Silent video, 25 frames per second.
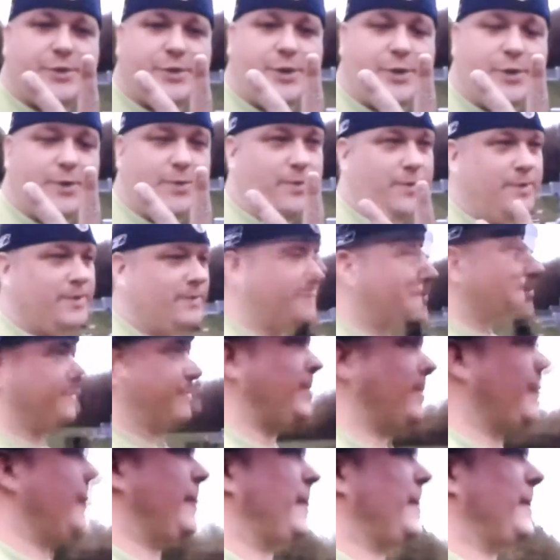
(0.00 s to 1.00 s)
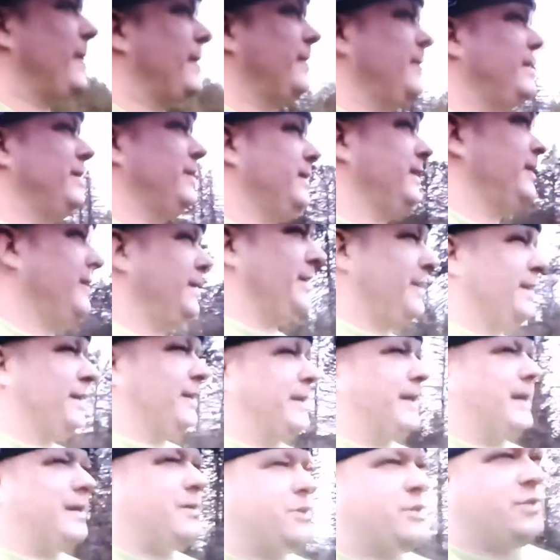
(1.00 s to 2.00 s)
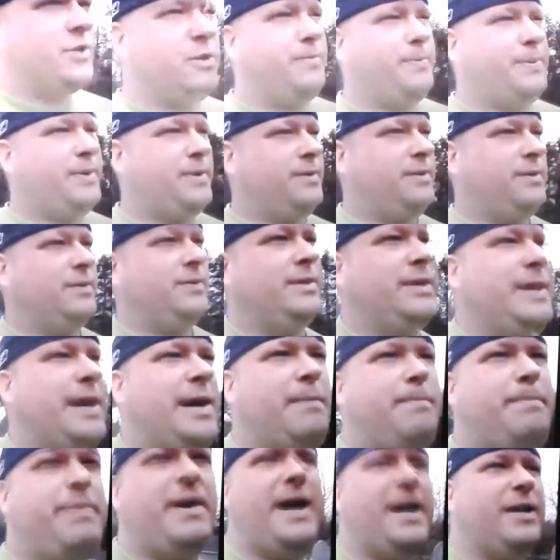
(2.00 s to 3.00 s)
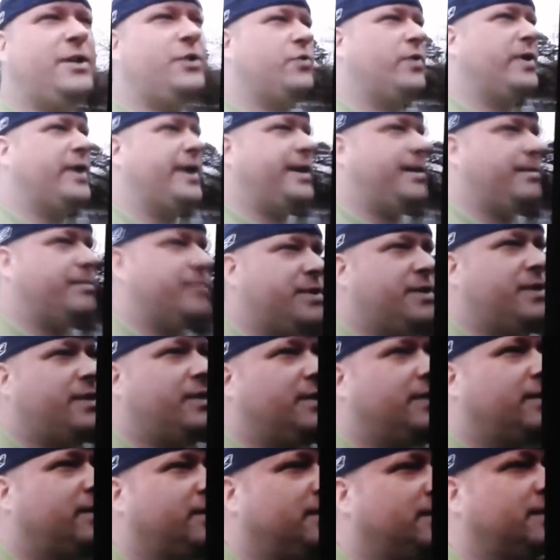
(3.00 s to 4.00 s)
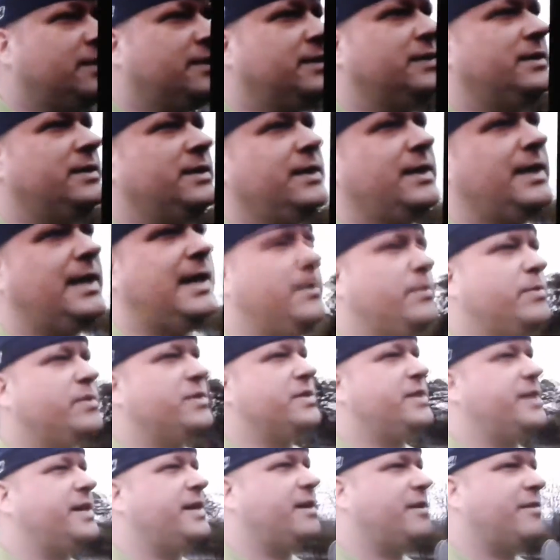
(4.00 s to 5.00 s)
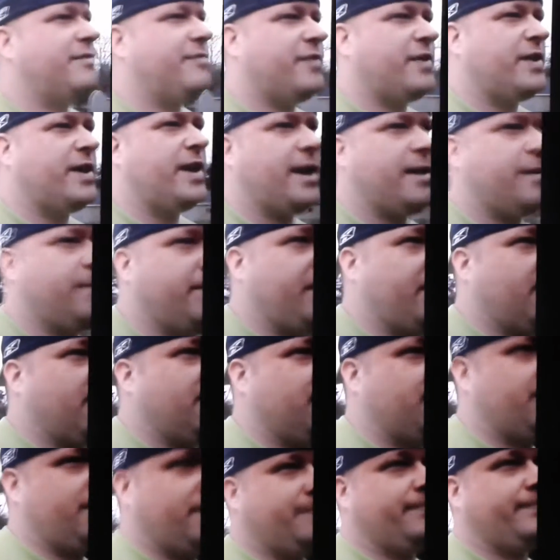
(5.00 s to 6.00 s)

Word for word: 2. Now, Soup, at Bad Dreams, I was there for Nightmare.